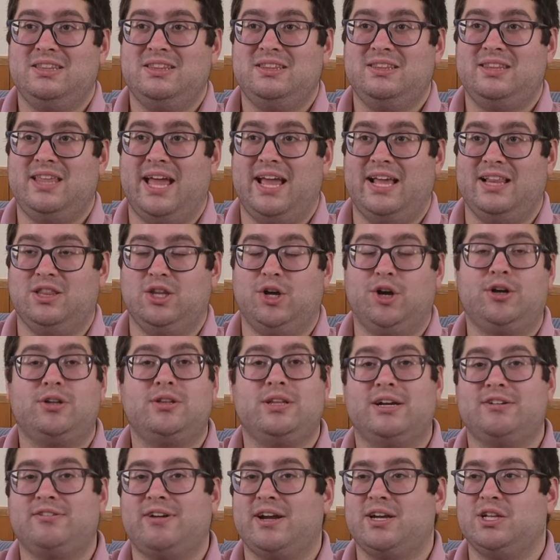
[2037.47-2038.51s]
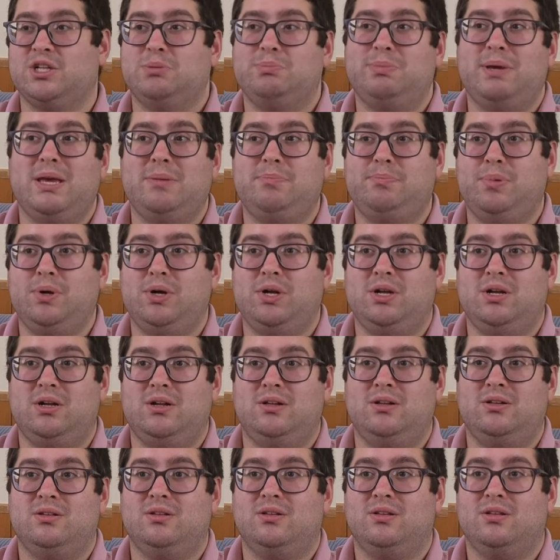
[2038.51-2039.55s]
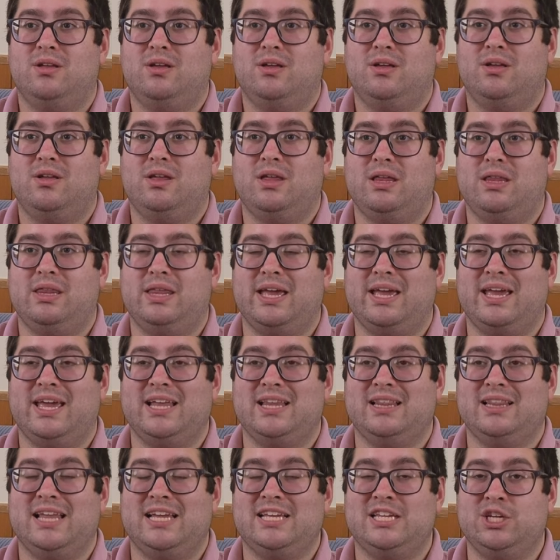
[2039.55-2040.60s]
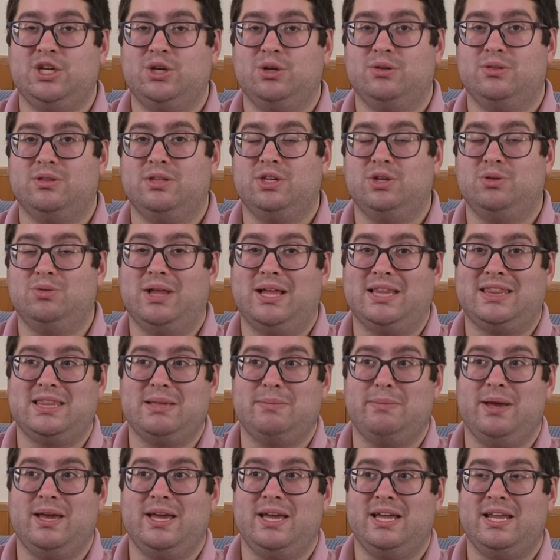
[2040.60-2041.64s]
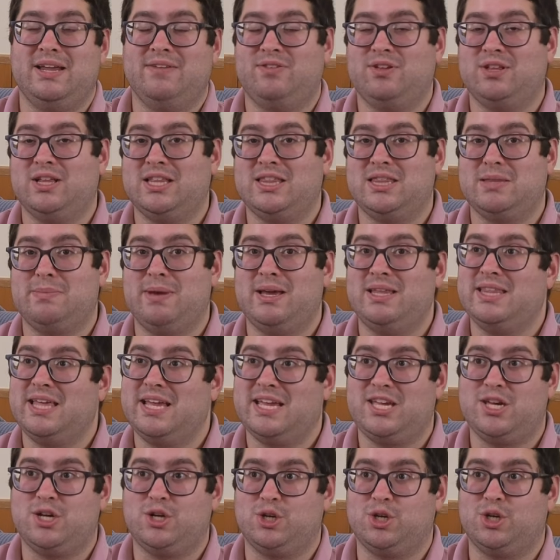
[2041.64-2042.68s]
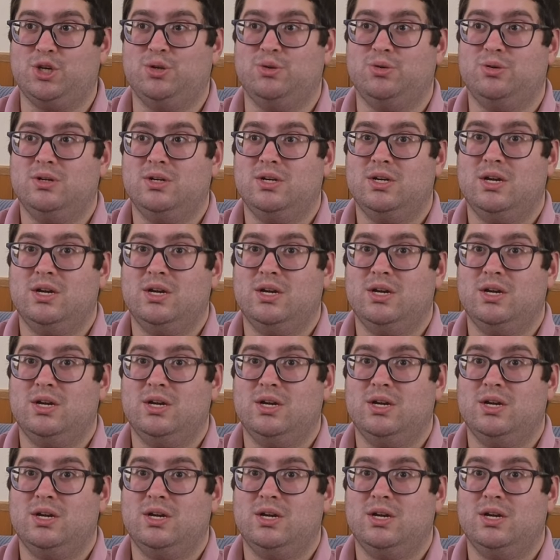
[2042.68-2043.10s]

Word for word: They look like regular people. They get let you you let them in. If you let them in, they kill you.